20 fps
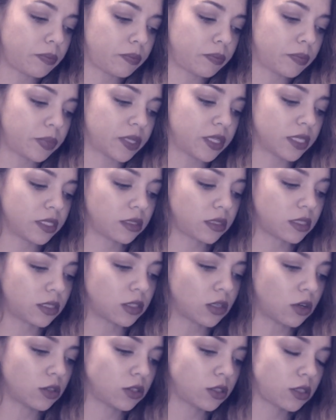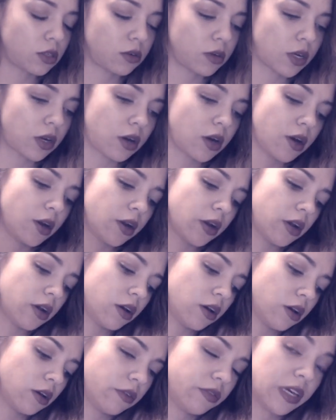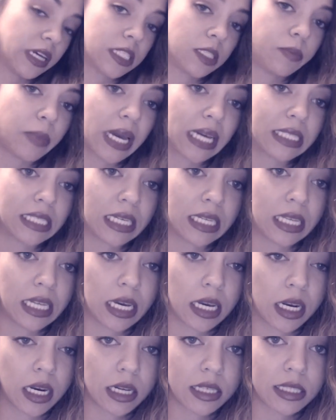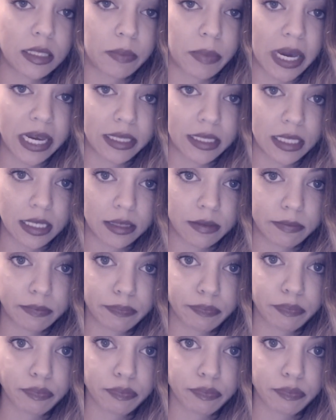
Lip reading: But this is also a card of expecting the unexpected.